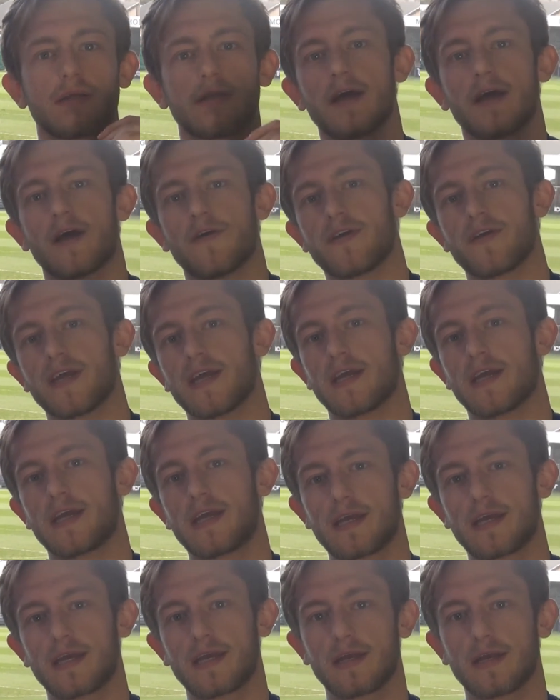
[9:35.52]
I
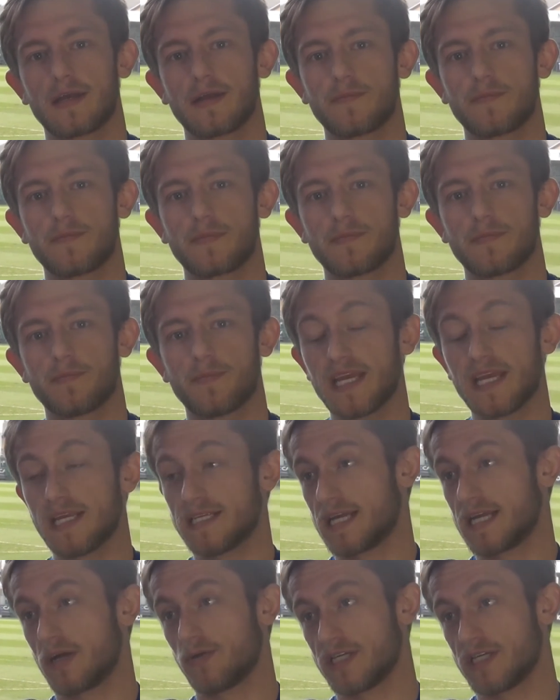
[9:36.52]
think, beating
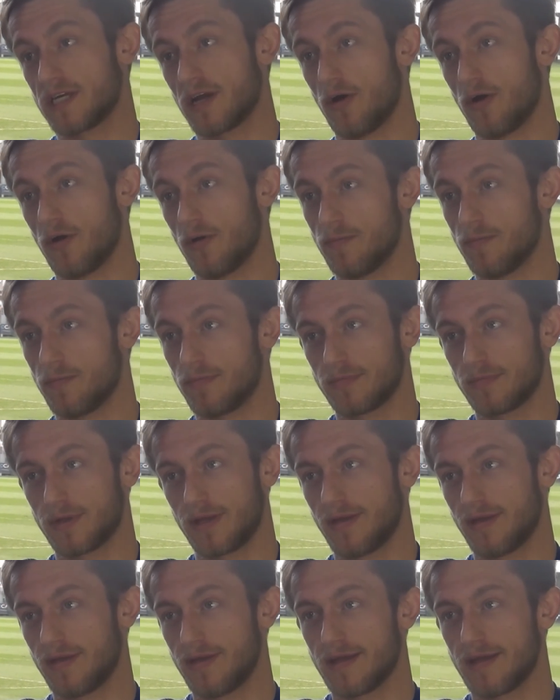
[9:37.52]
Celtic at home.
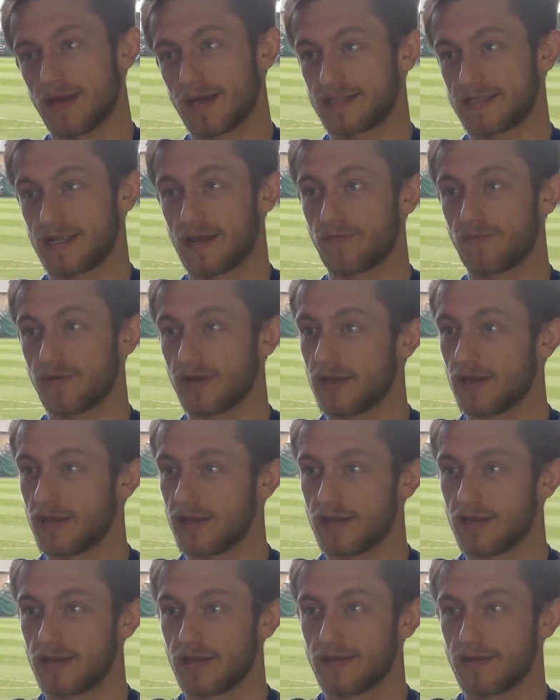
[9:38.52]
That's
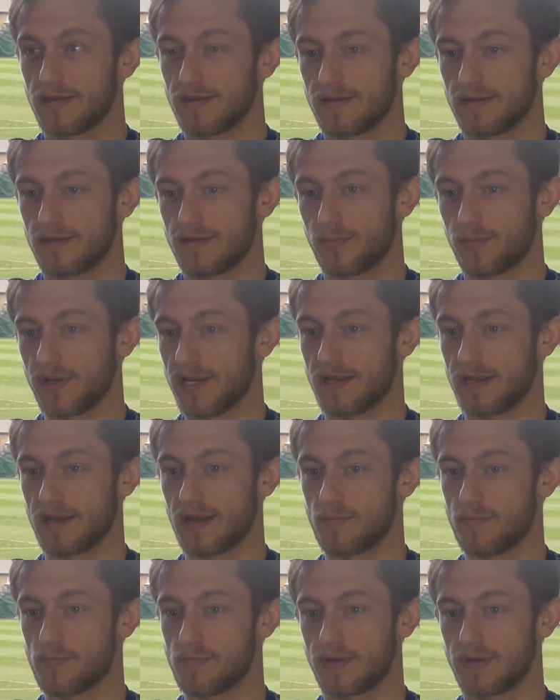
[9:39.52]
definitely beating
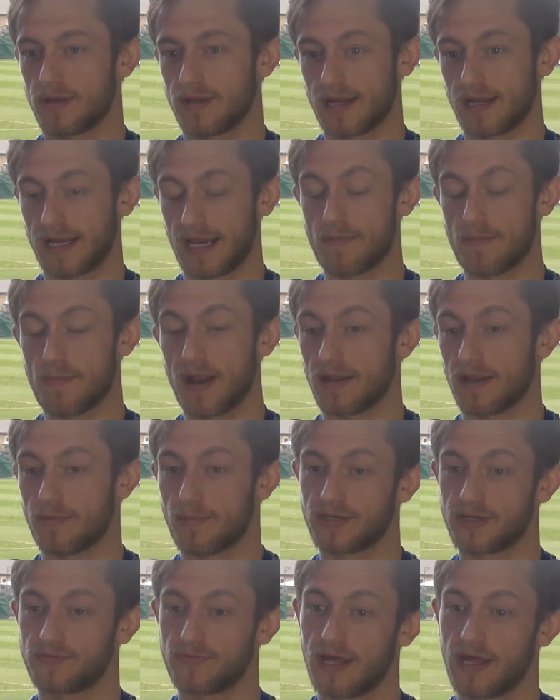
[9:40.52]
them and getting man of the
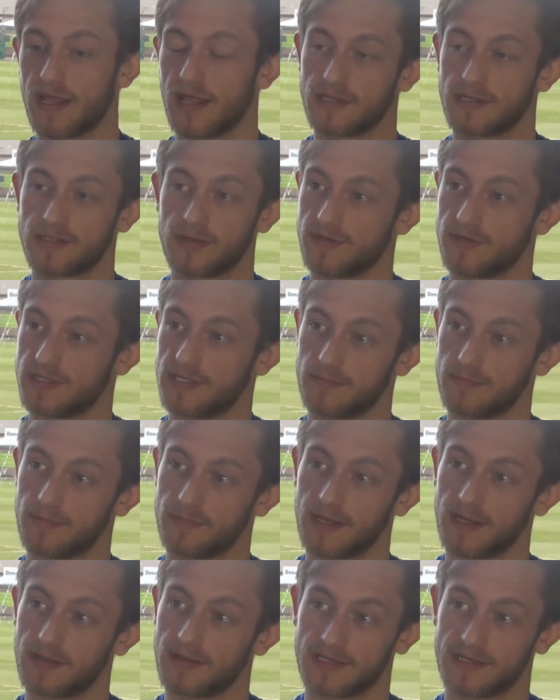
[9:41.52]
match for that. That's obviously
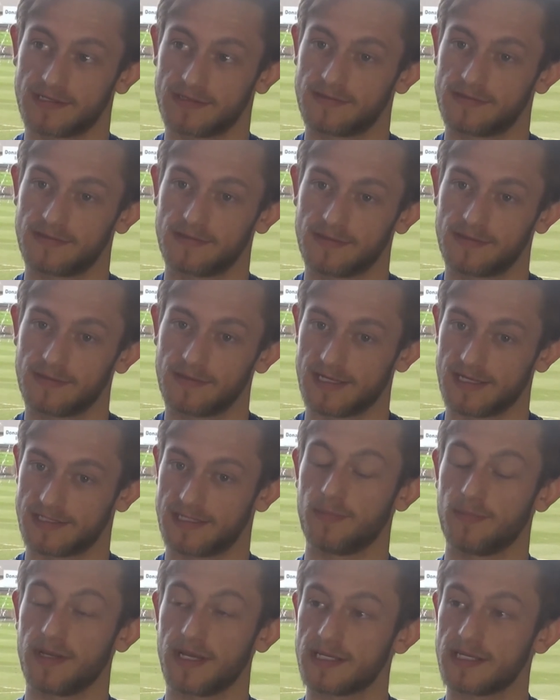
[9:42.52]
that's
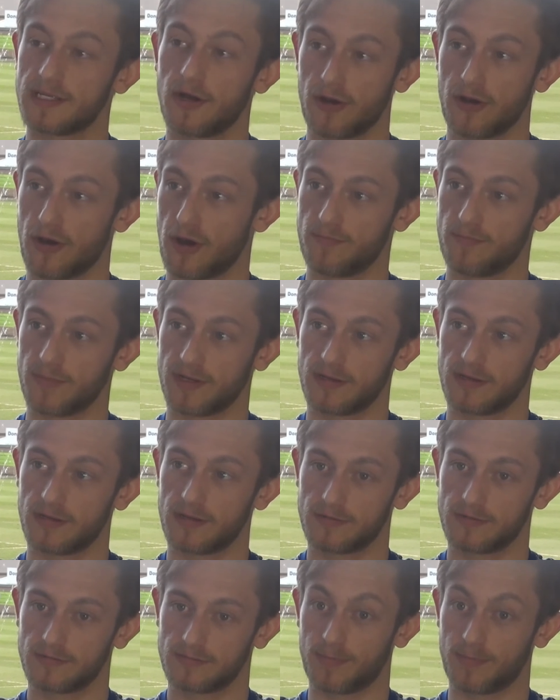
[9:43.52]
the biggest highlight of me
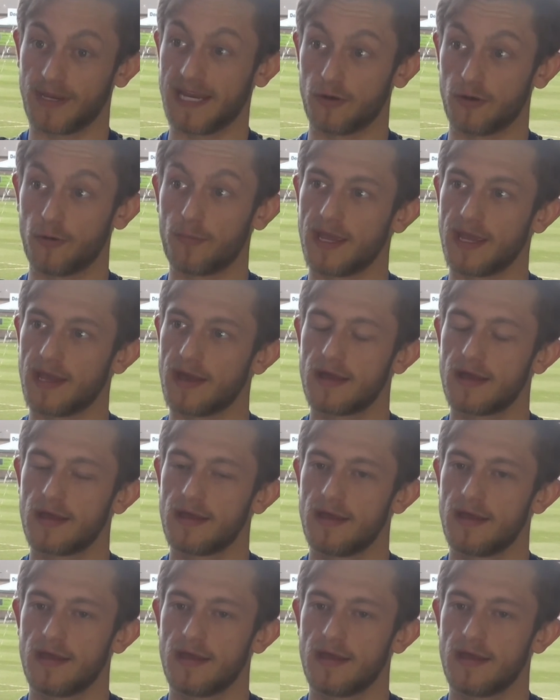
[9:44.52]
being up here.